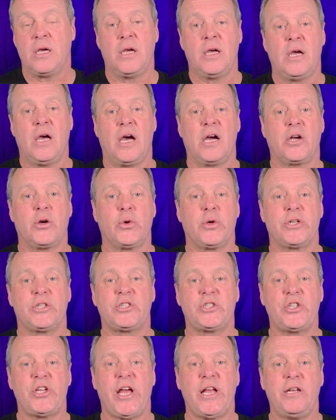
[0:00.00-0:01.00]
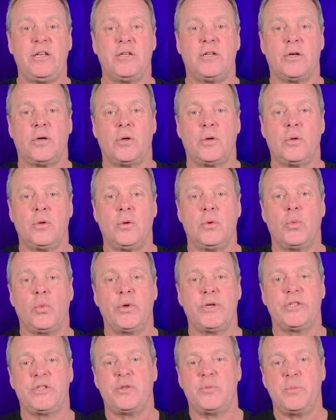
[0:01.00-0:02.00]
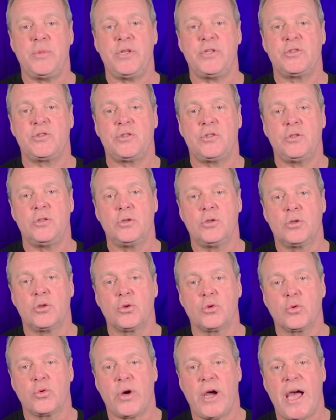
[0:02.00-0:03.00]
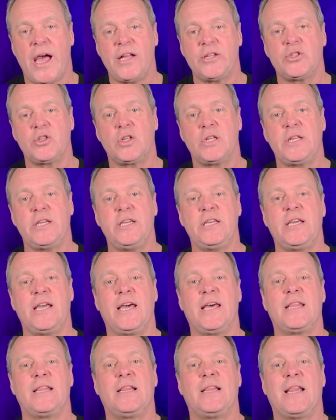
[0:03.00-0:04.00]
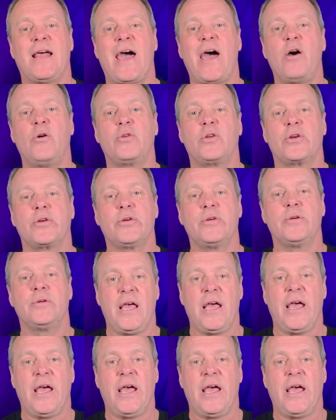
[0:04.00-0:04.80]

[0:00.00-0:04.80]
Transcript: a crescendo, which means to gradually get louder,